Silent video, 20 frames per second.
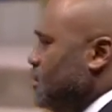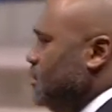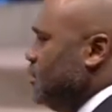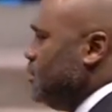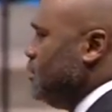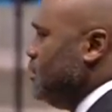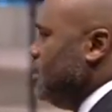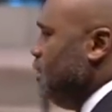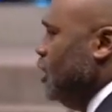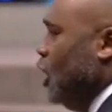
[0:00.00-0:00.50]

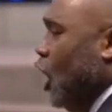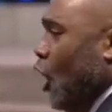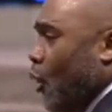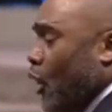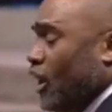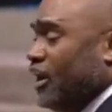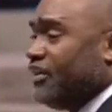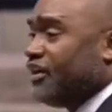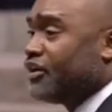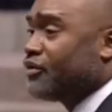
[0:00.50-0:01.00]
One of the
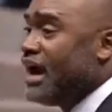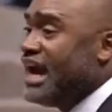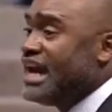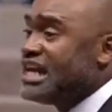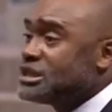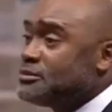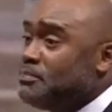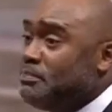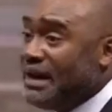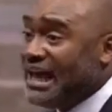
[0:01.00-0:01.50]
greatest
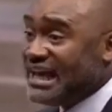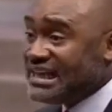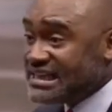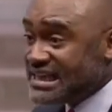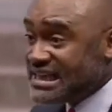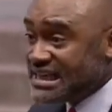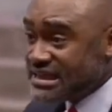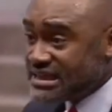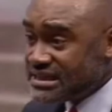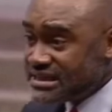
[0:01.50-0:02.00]
blessings
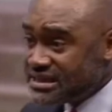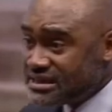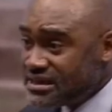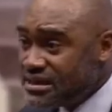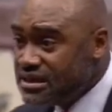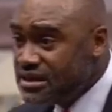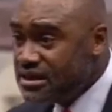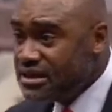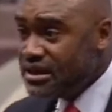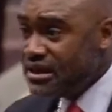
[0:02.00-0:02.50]

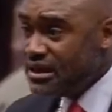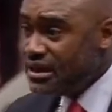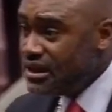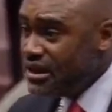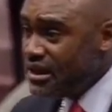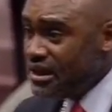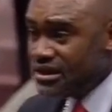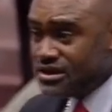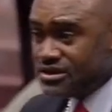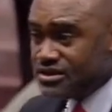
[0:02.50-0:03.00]
is to
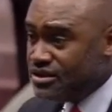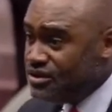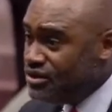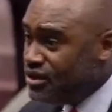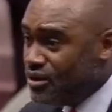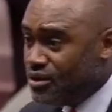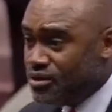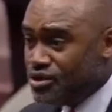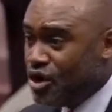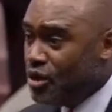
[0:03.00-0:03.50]
know your
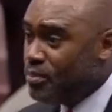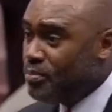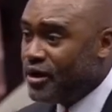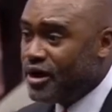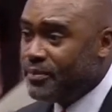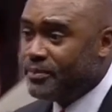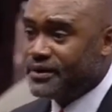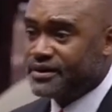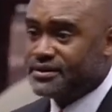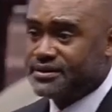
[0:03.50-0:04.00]

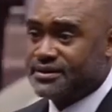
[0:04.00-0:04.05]
purpose.